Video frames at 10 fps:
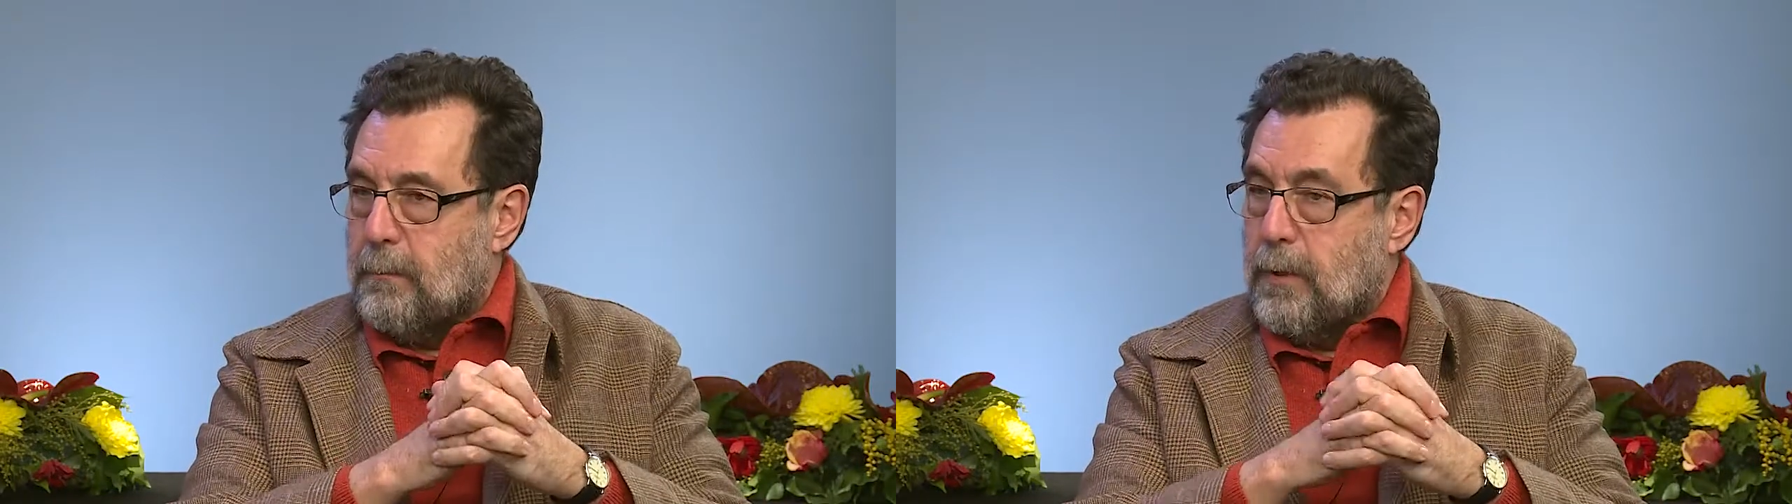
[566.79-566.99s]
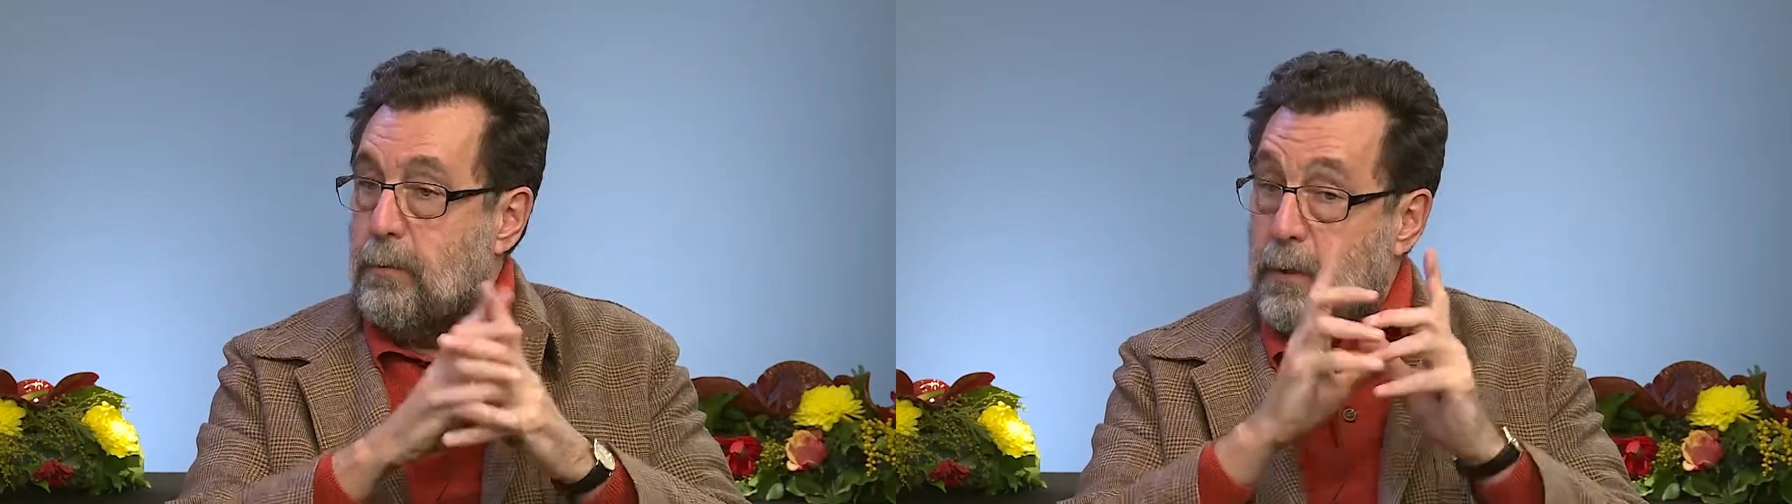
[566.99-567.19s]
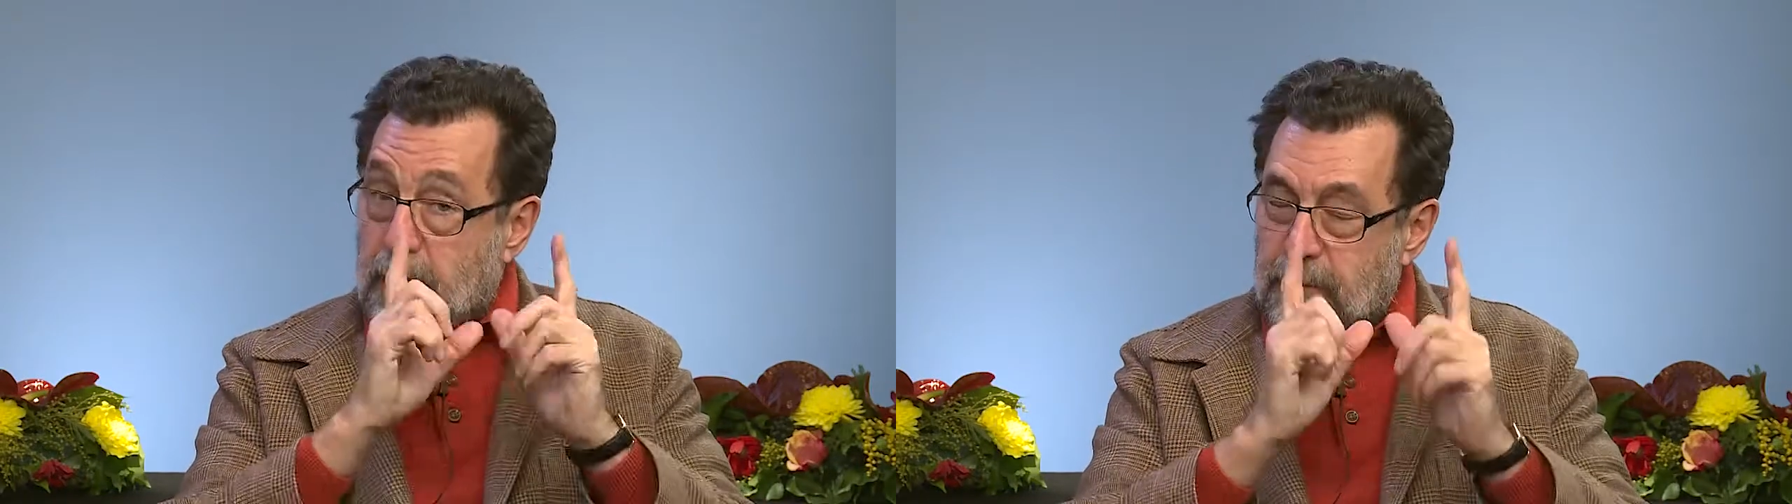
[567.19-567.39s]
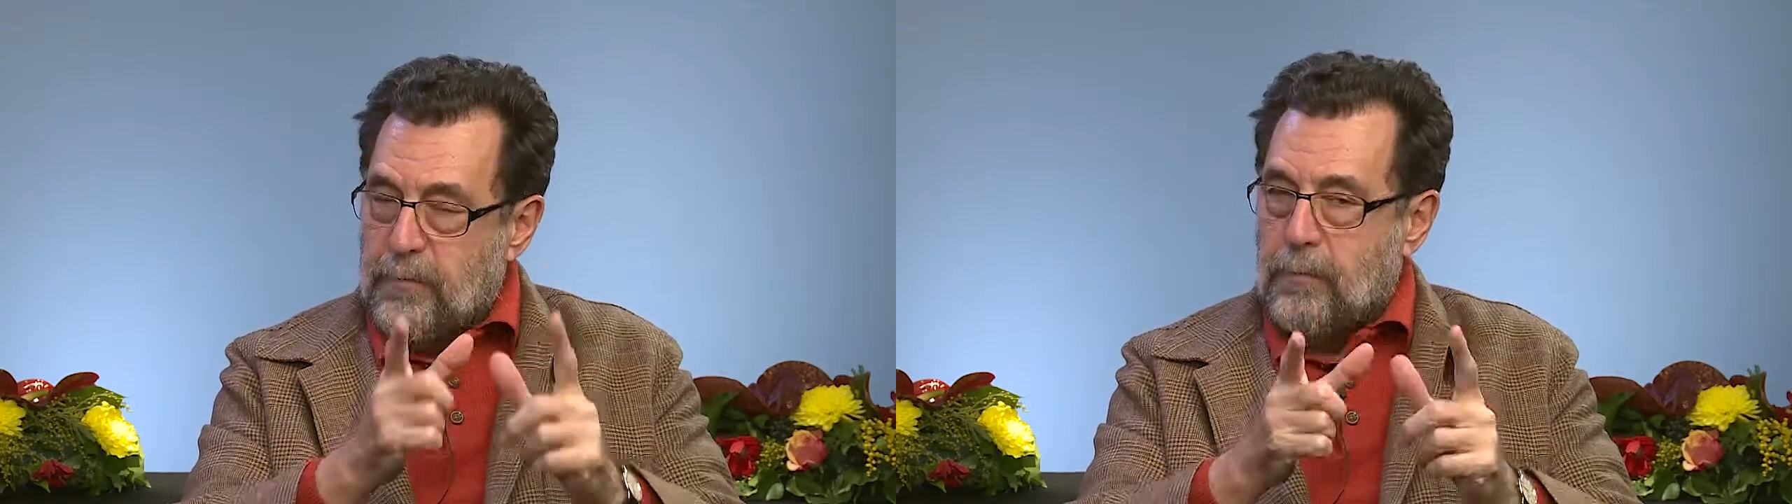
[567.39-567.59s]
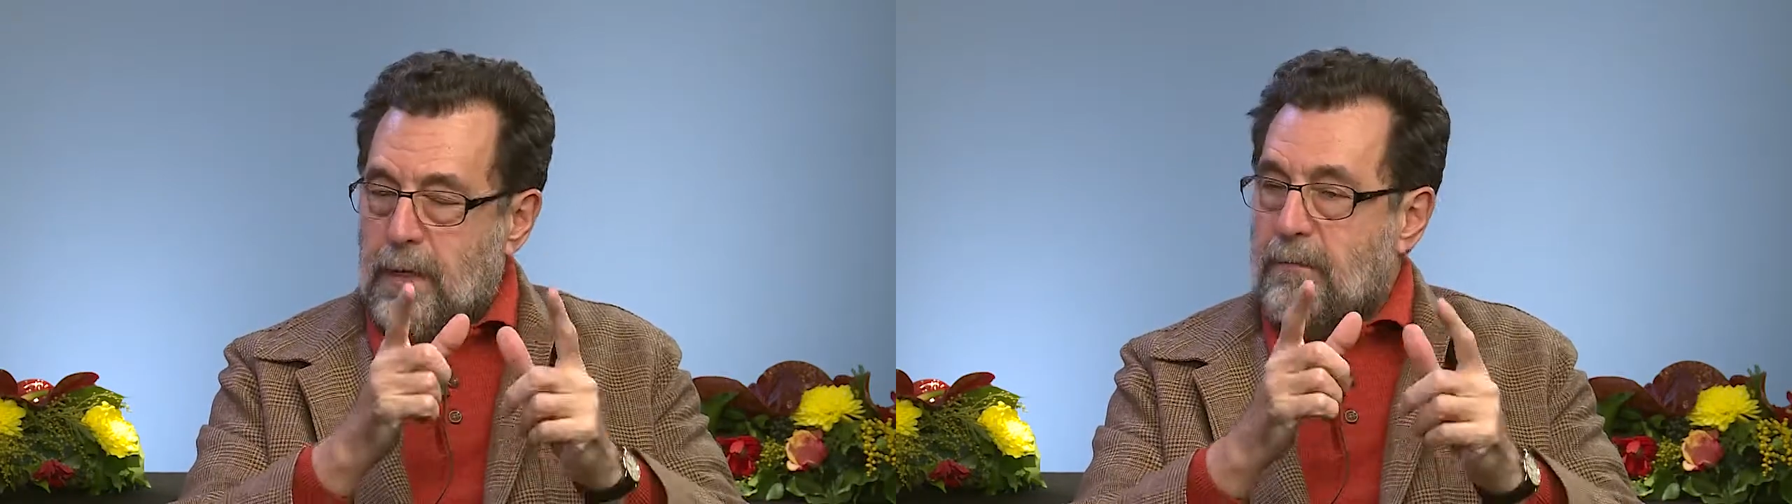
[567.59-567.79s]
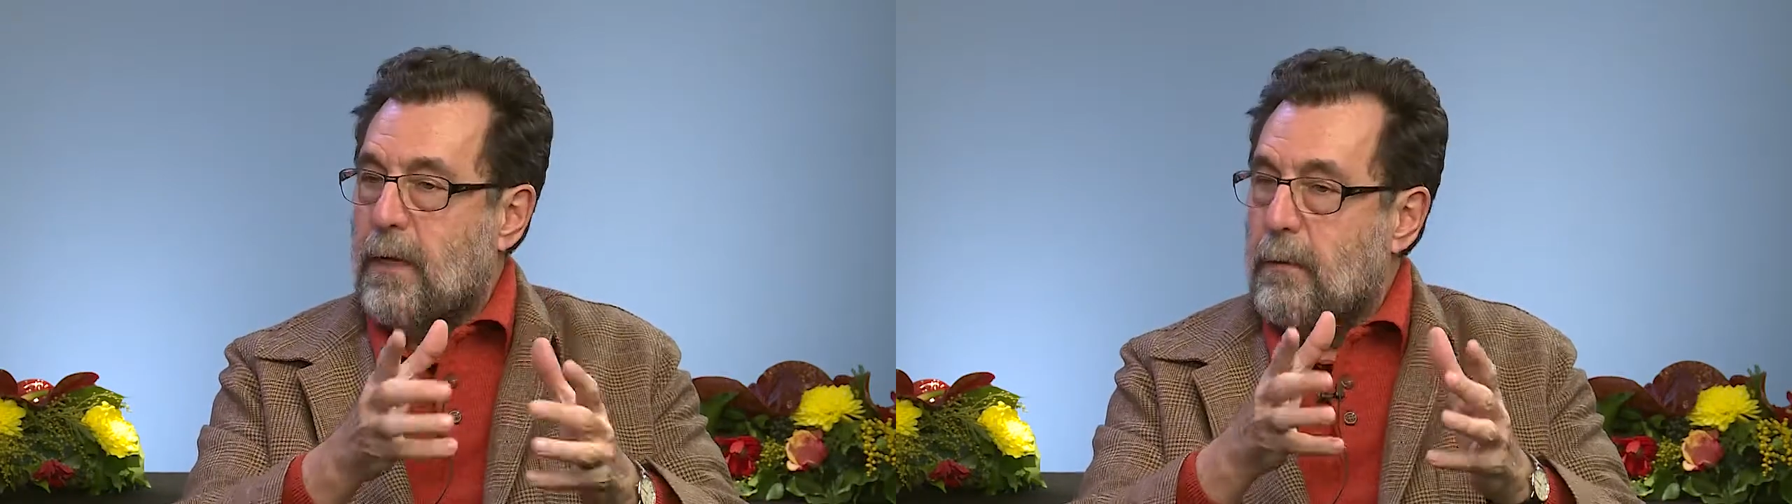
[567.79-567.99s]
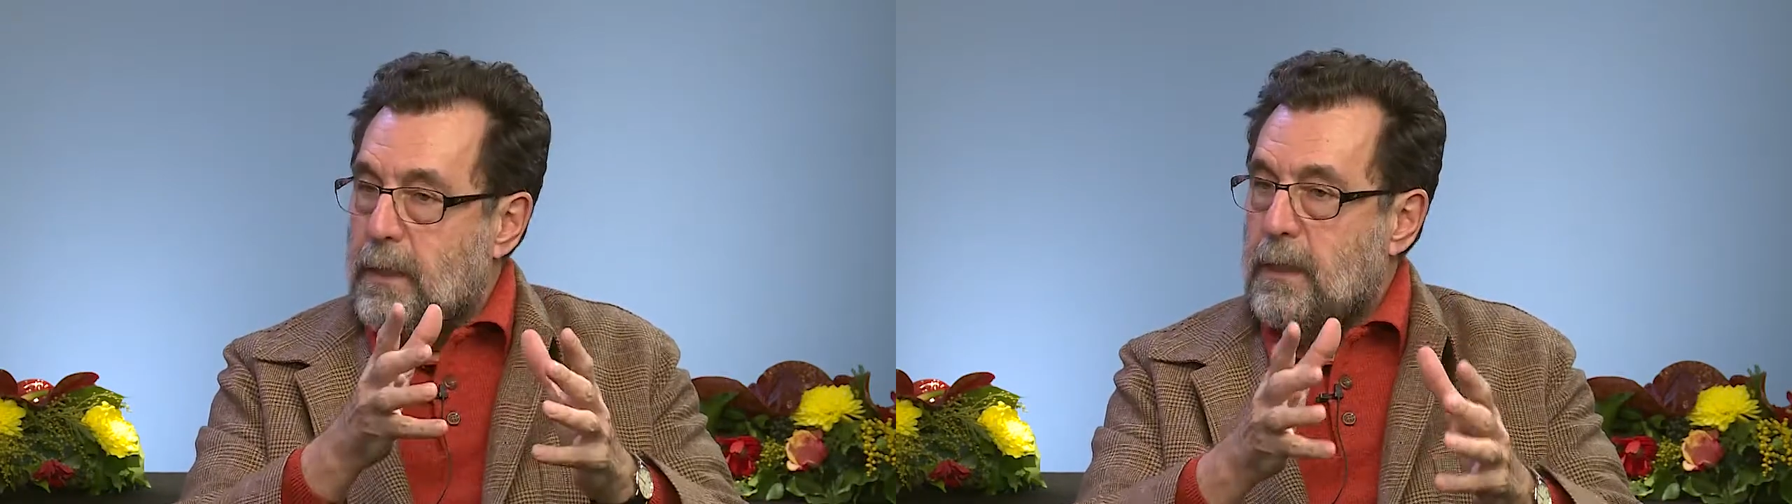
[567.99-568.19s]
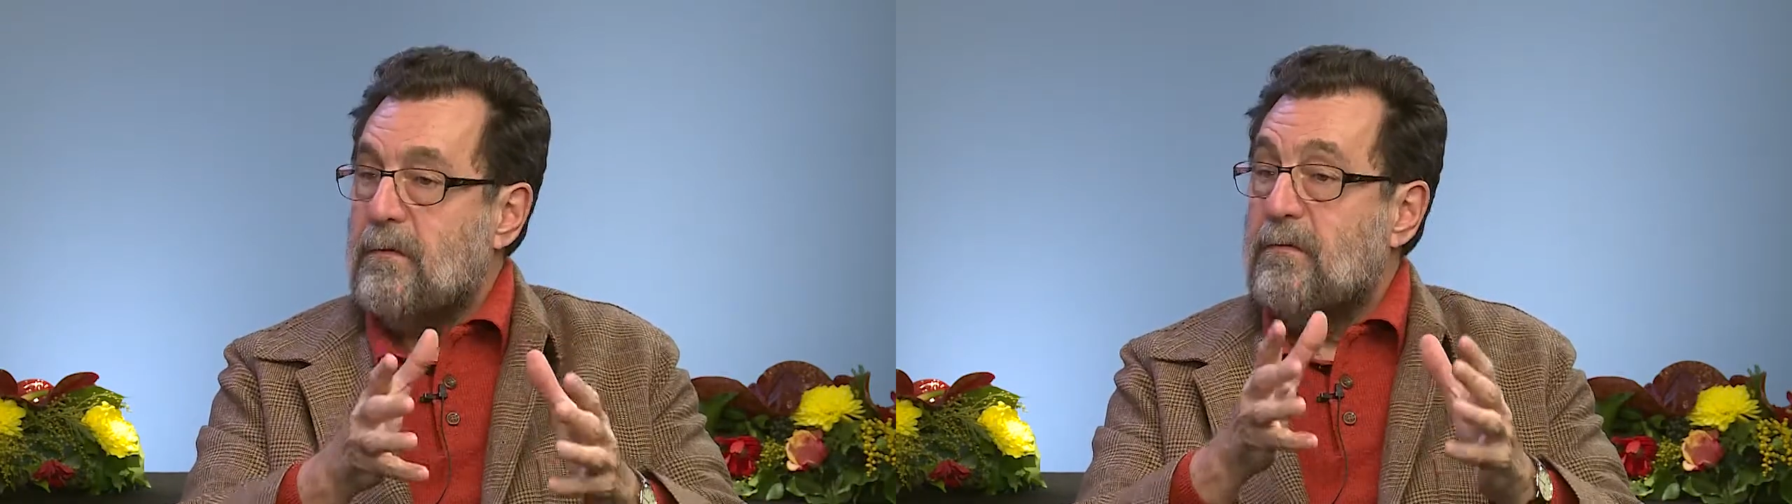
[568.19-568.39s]
but we have to
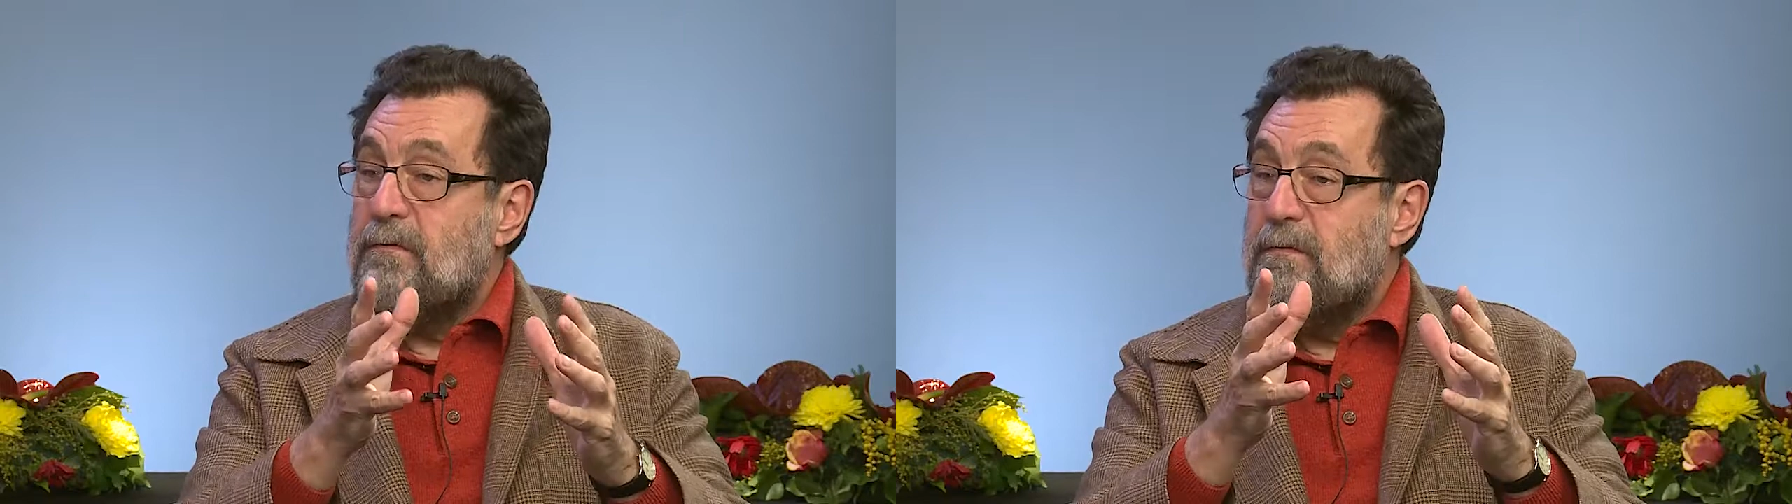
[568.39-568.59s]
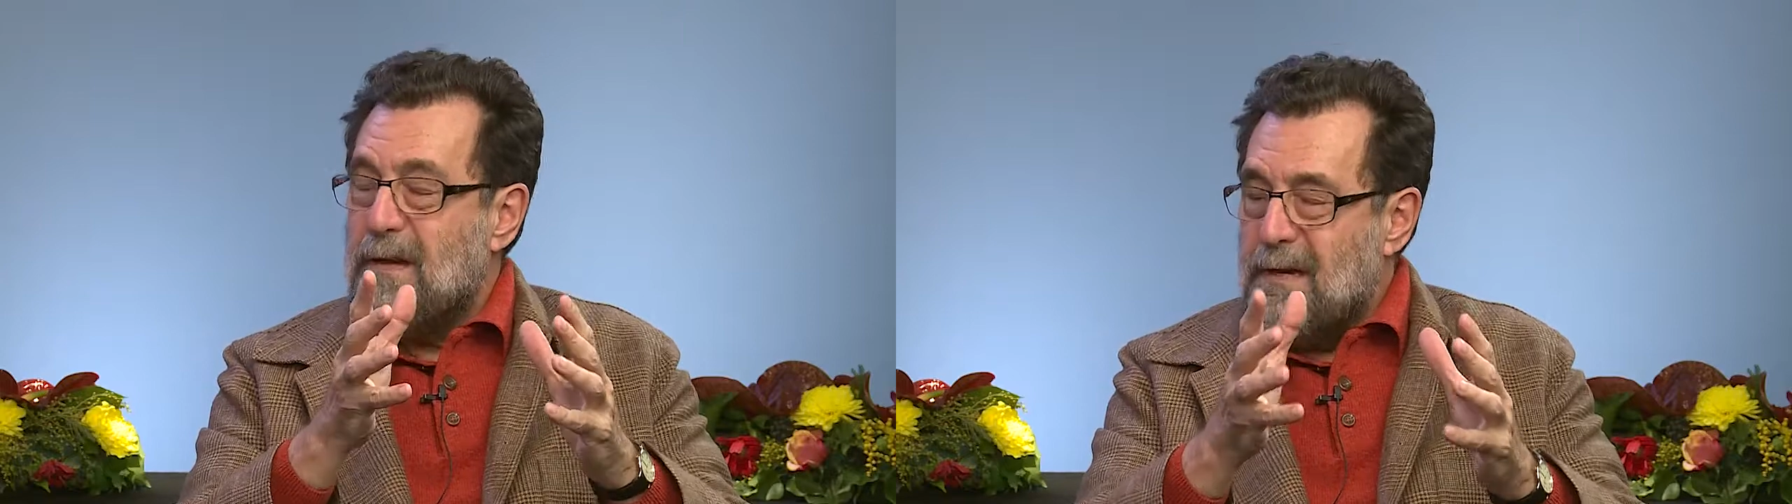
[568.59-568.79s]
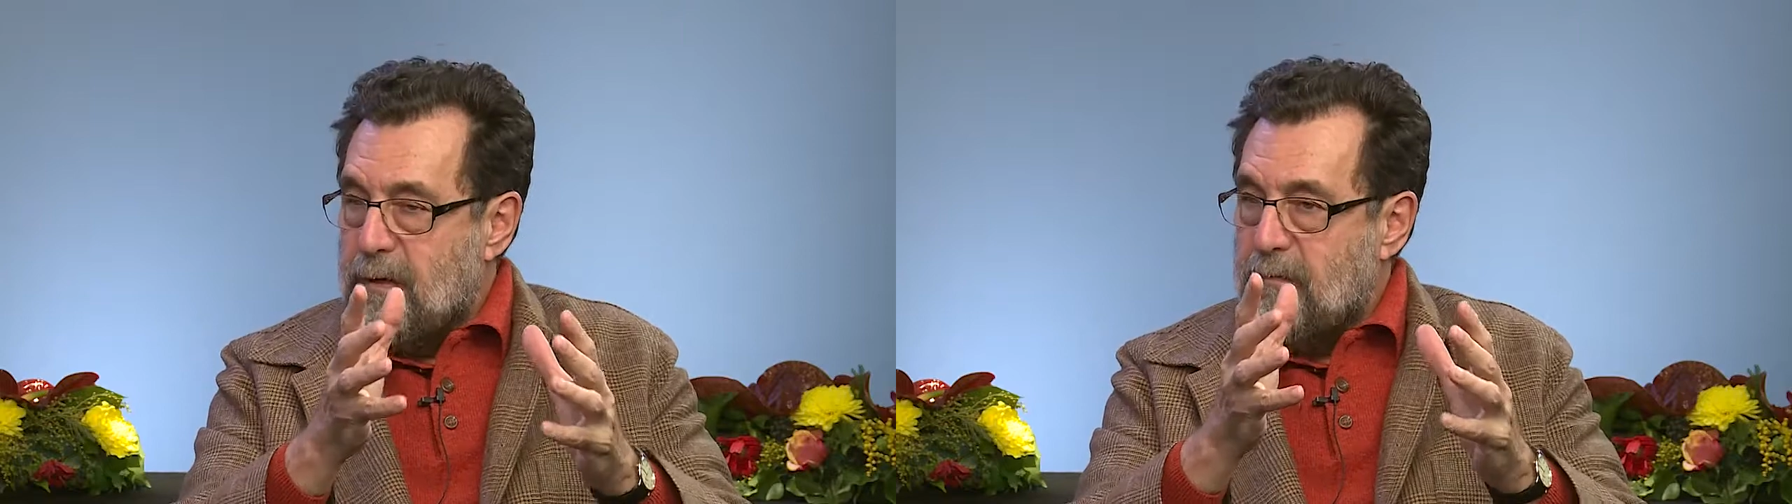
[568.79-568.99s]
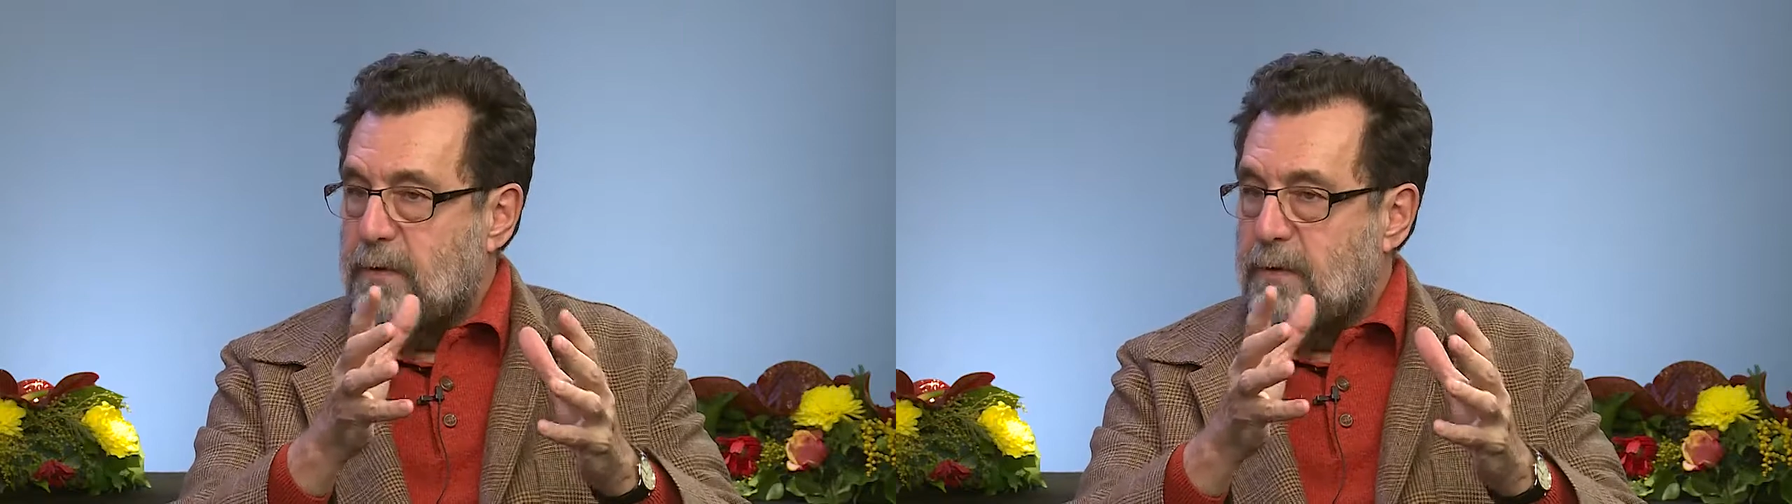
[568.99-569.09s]
evaluate it very,